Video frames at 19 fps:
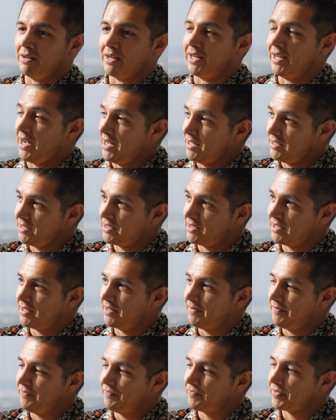guest,
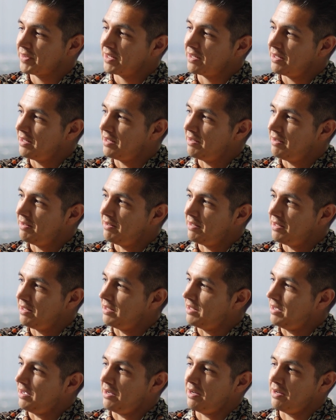
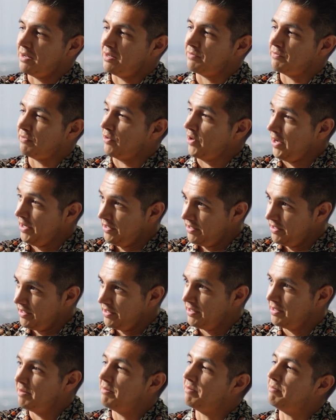
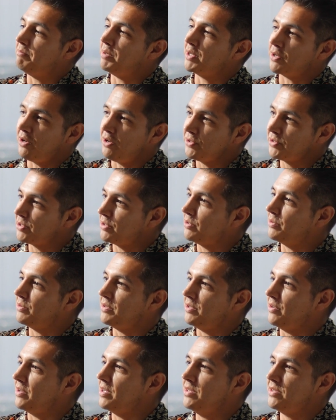friend, but also
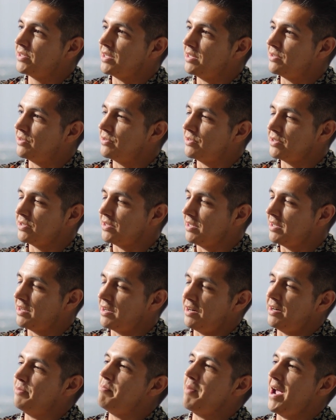your insights are just like
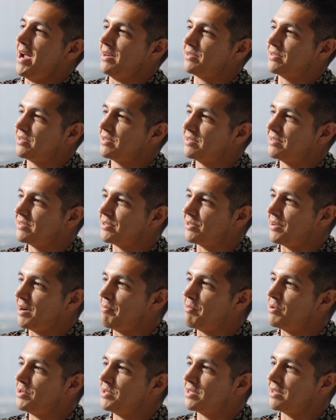unmatched. So
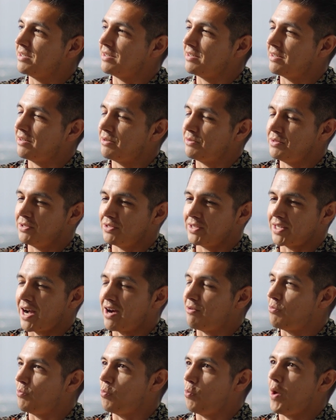I'm always just
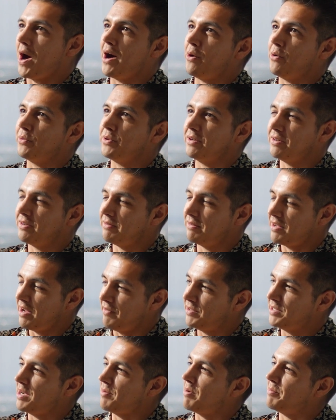wowed
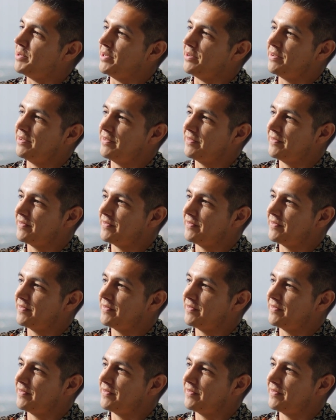every time I'm here.